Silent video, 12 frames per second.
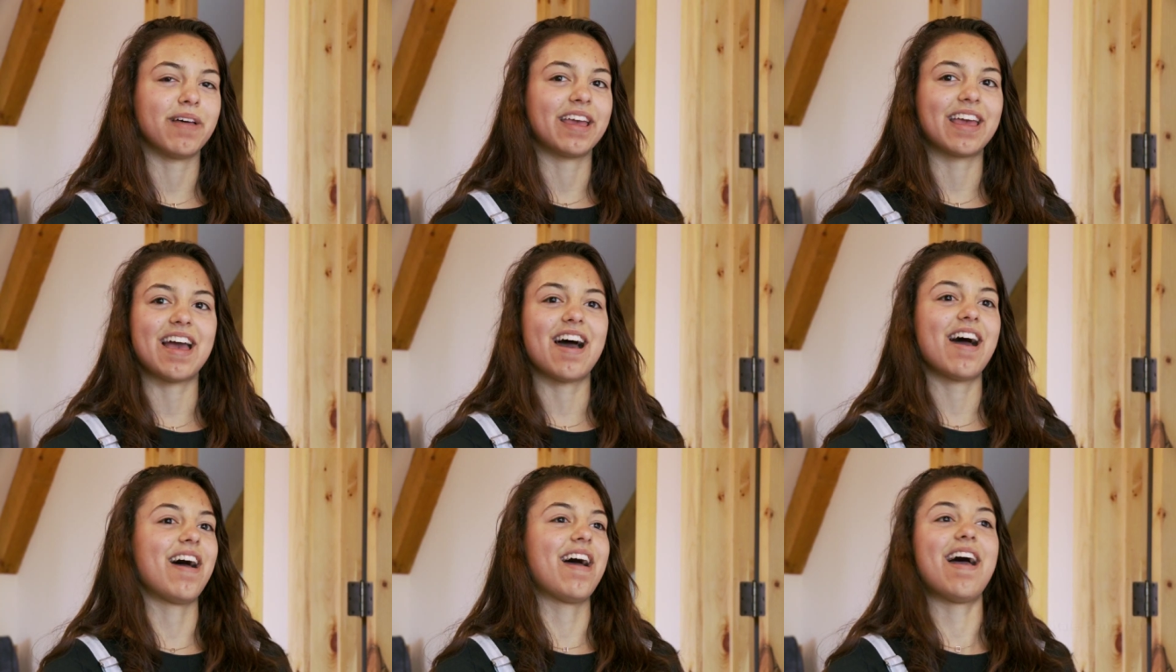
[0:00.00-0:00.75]
like
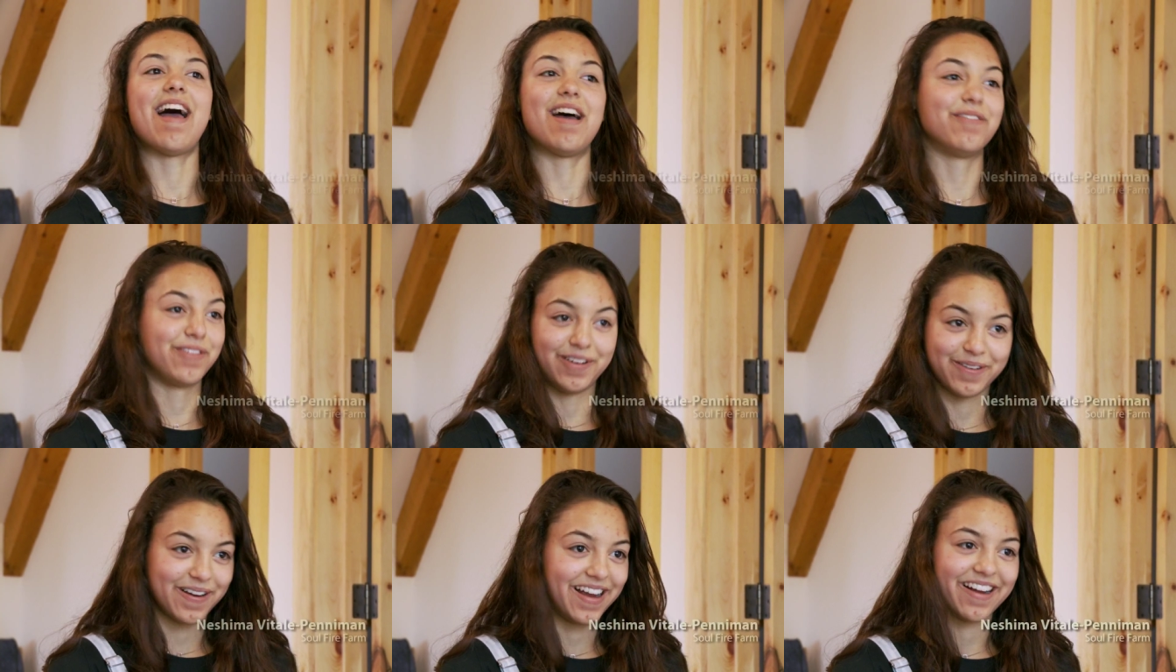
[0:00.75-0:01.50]

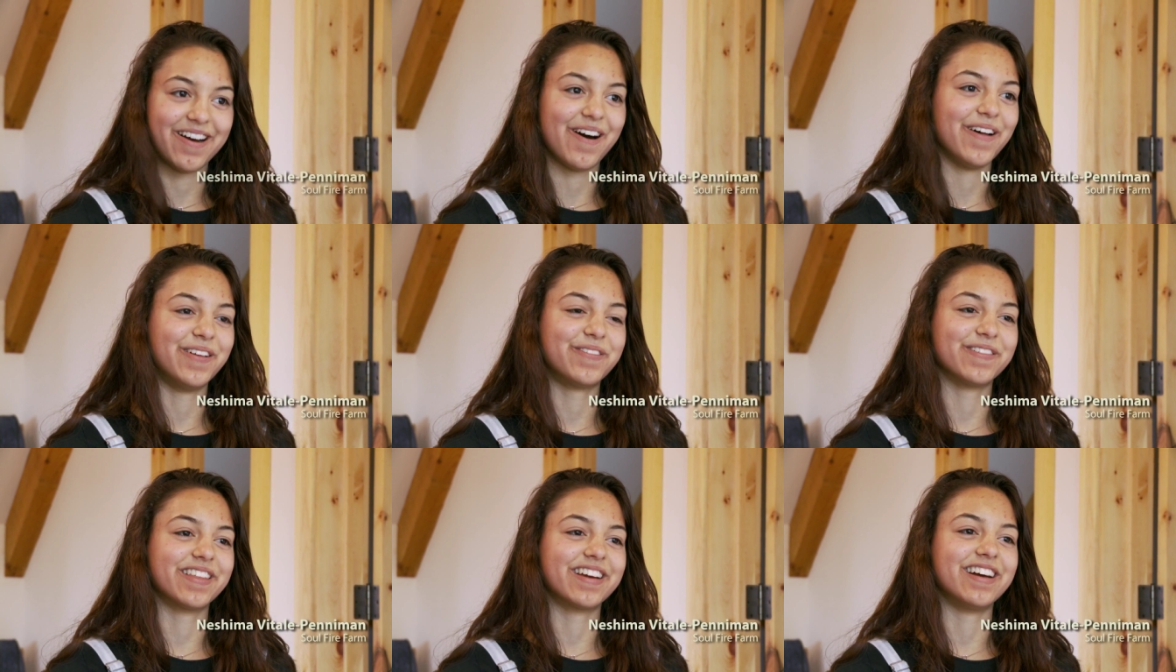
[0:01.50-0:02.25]
everywhere, all
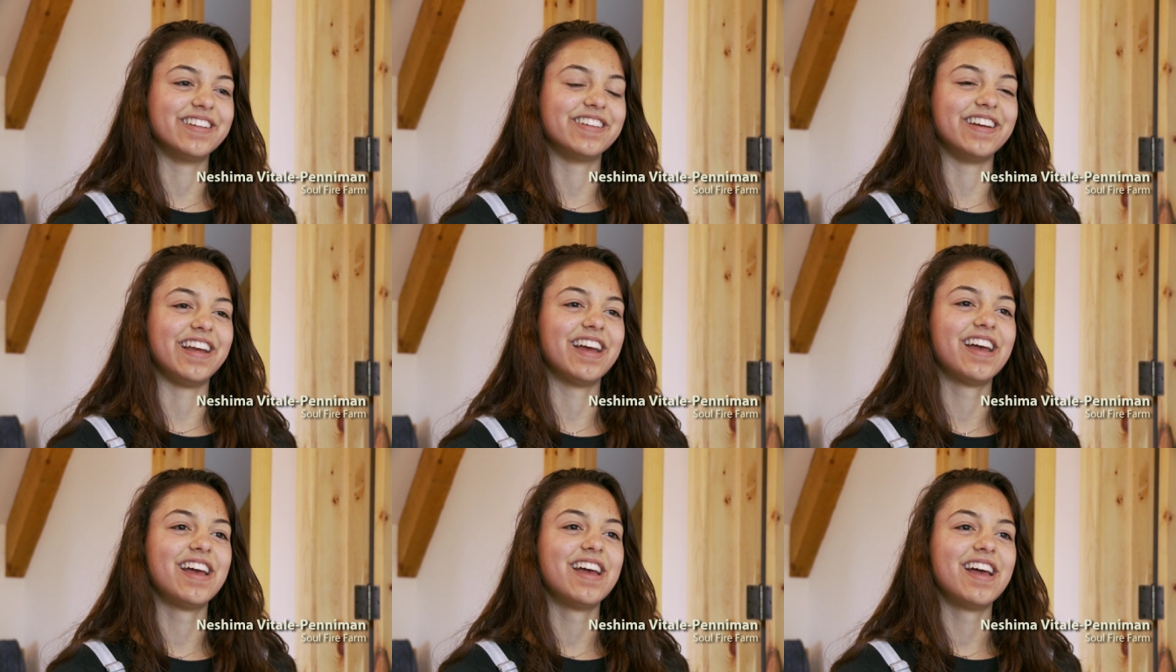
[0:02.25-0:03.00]
over the country,
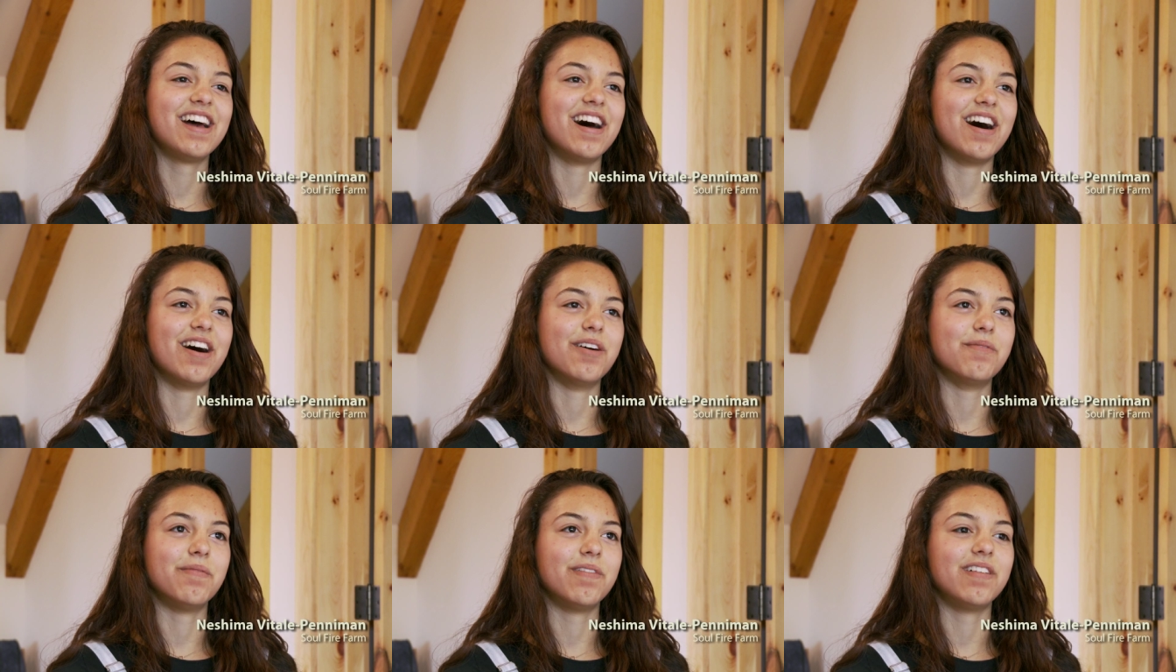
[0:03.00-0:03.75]

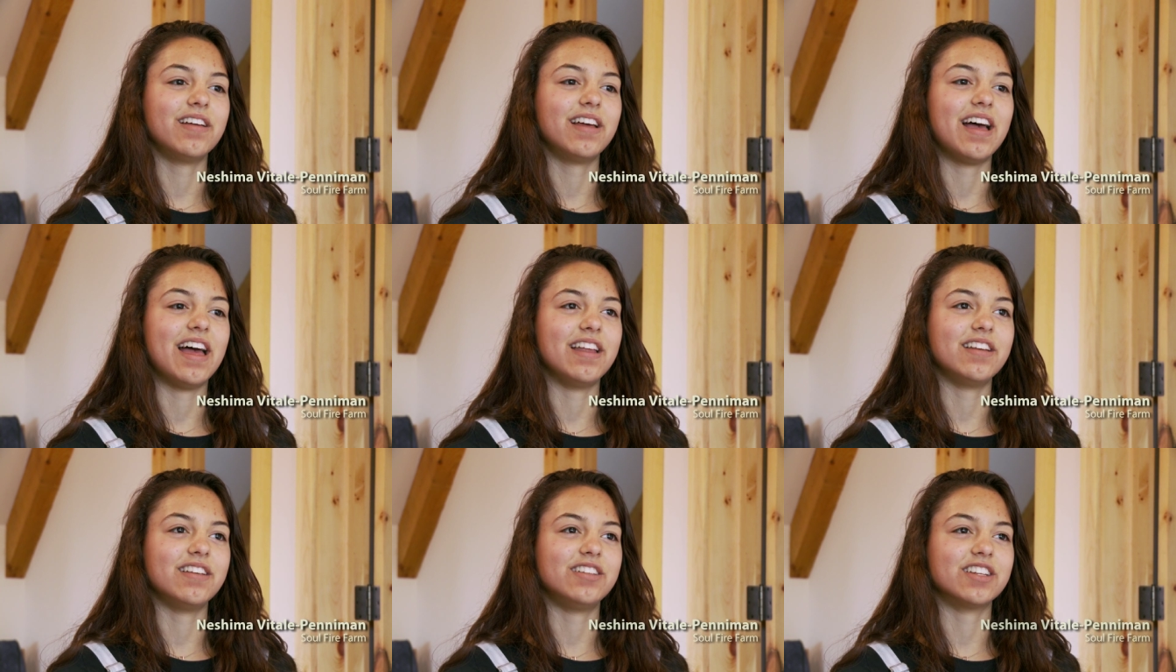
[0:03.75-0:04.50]
um,
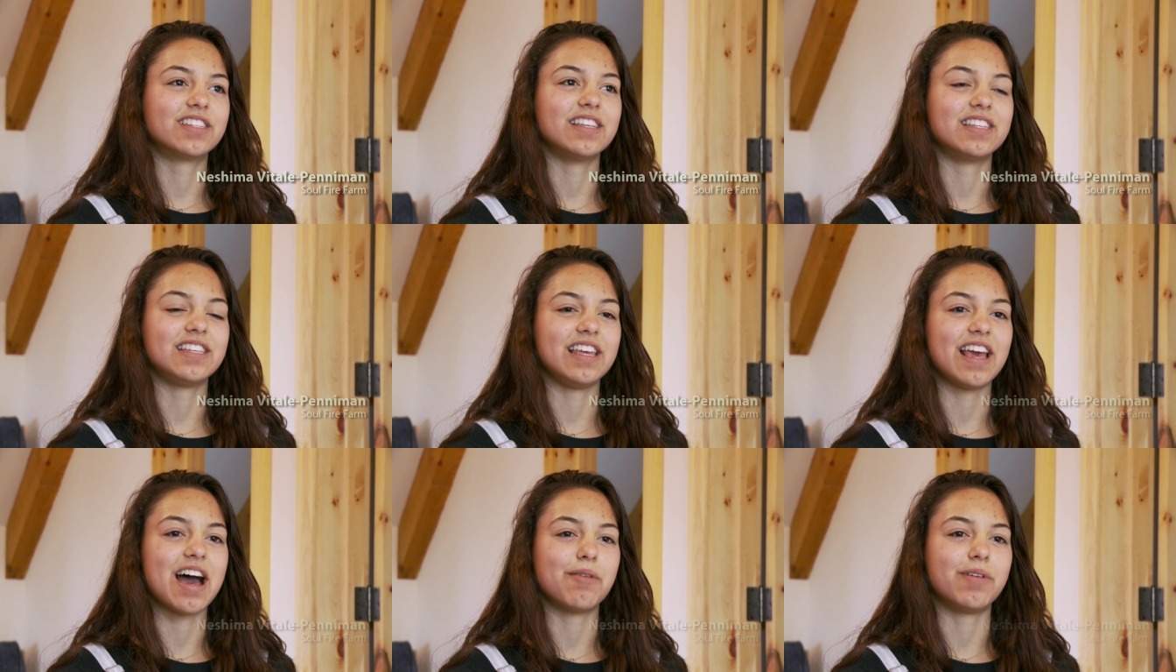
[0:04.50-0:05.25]
and just to
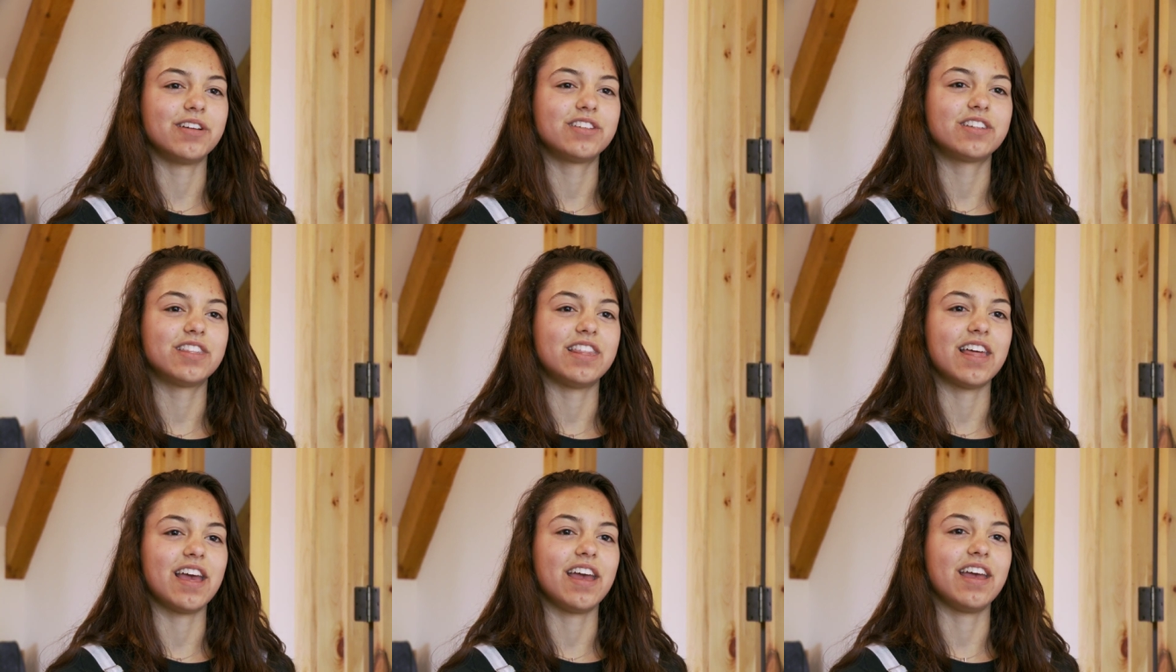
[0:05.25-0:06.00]
see how much
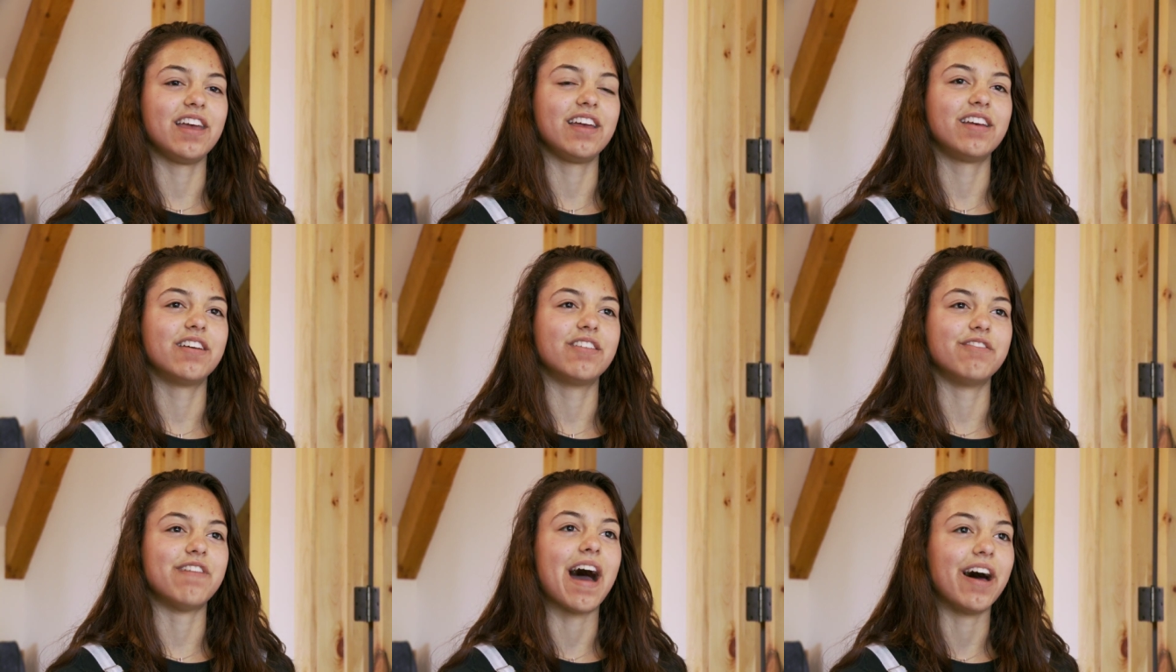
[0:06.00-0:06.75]
they
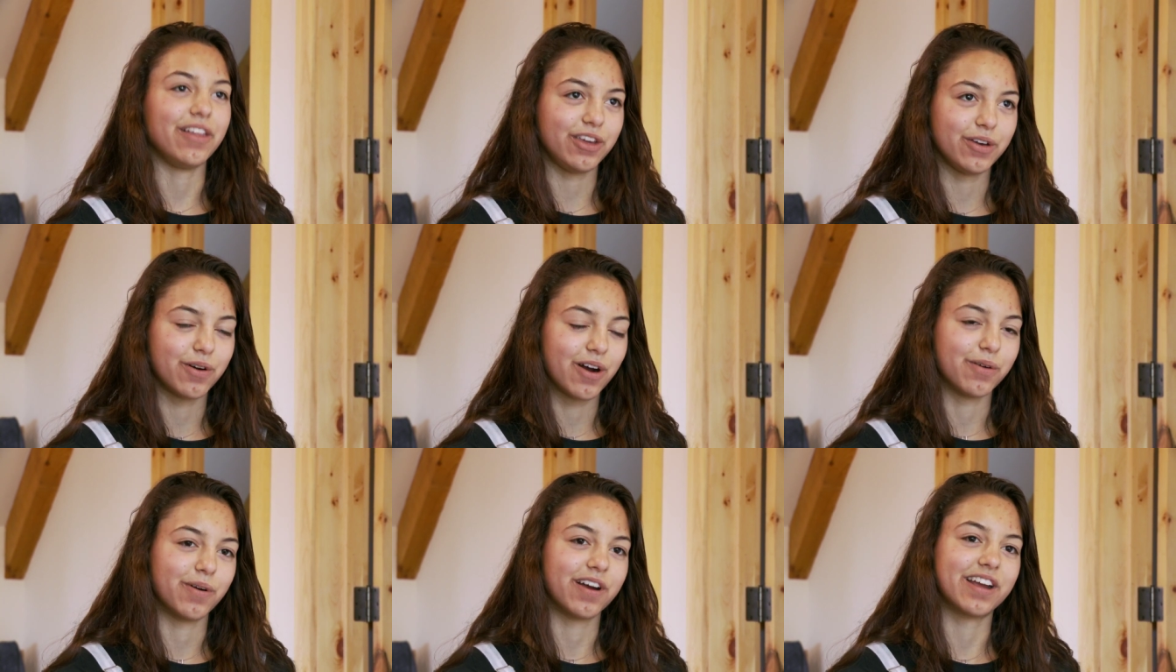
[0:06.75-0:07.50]
value
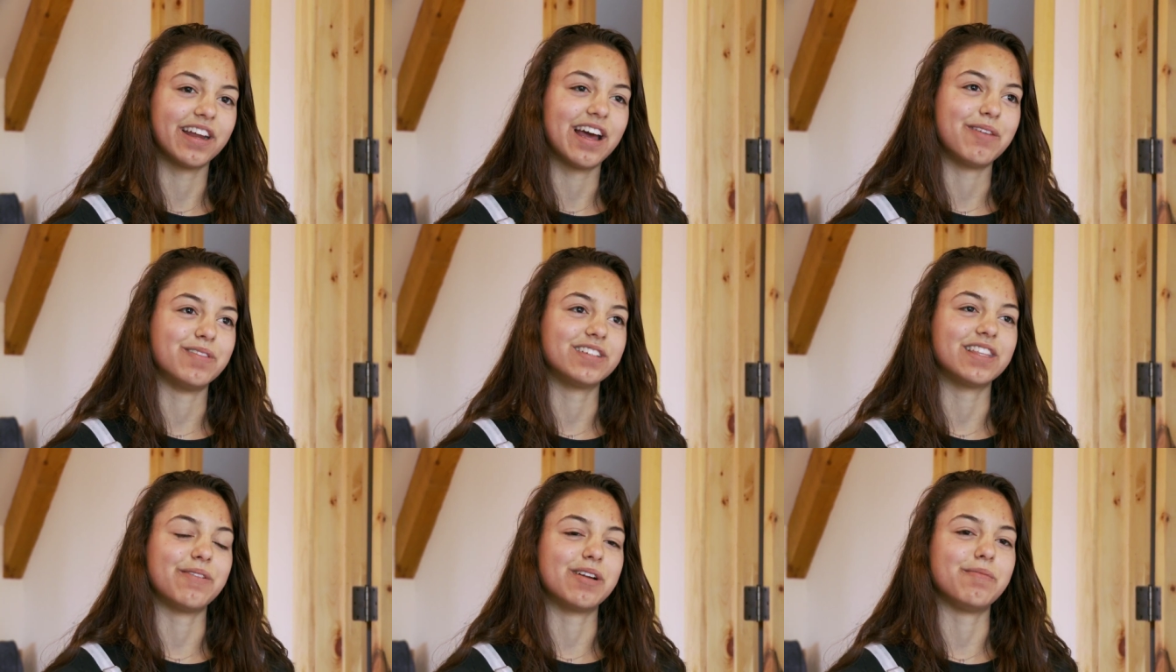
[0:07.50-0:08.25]
our work and how
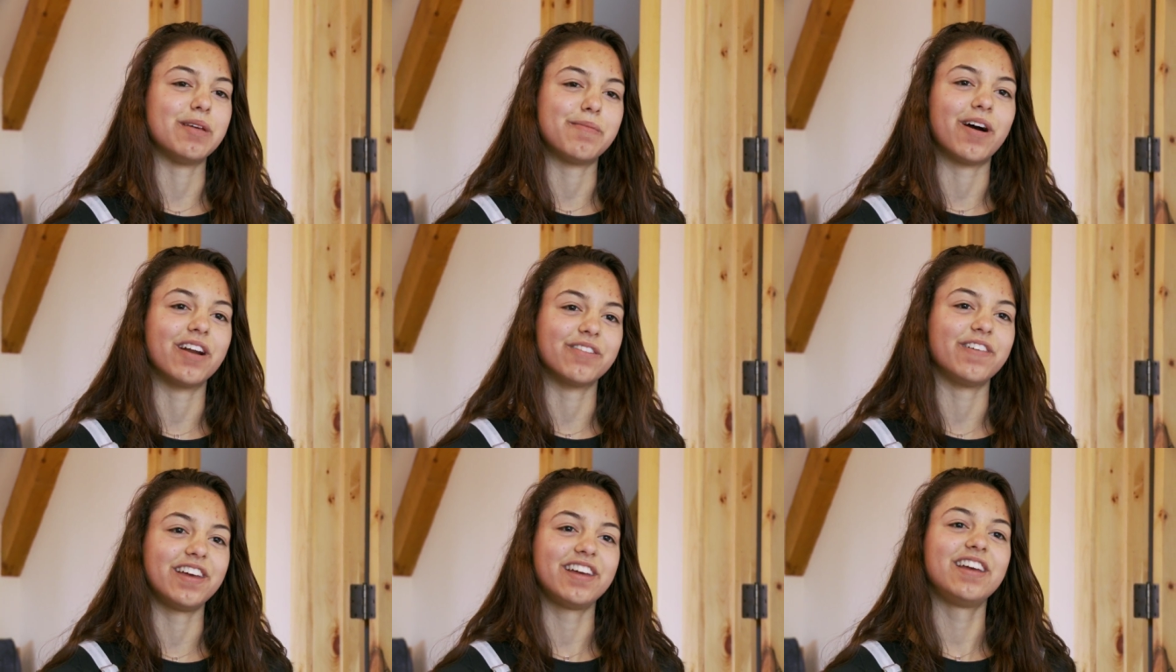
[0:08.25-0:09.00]
much they want to be a part
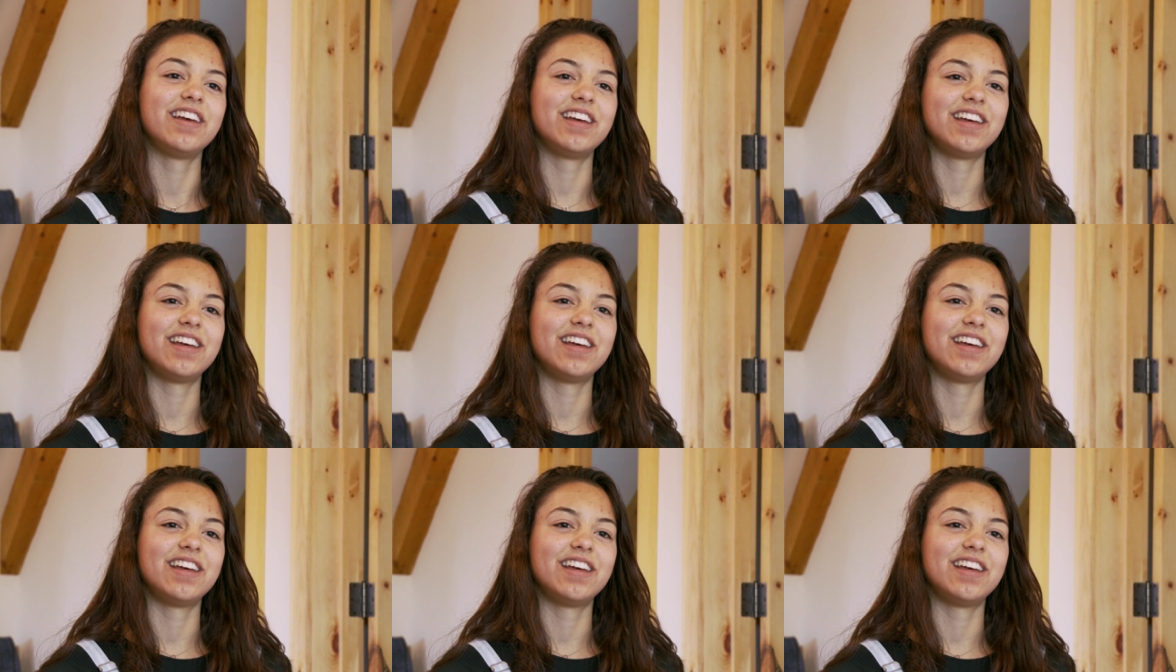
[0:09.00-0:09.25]
of it